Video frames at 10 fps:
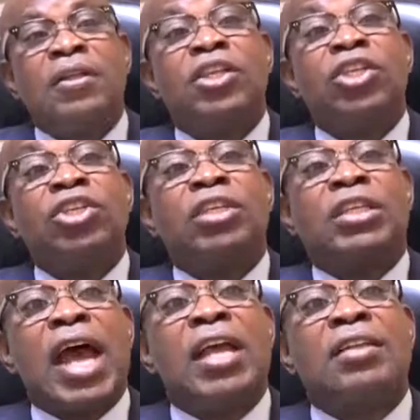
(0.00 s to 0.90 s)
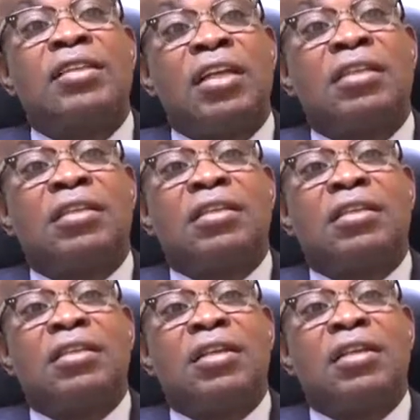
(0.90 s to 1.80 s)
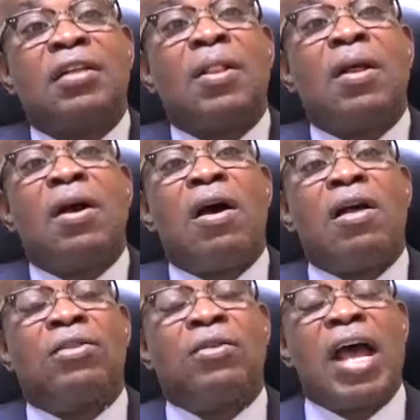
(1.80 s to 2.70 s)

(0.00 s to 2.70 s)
digitize it to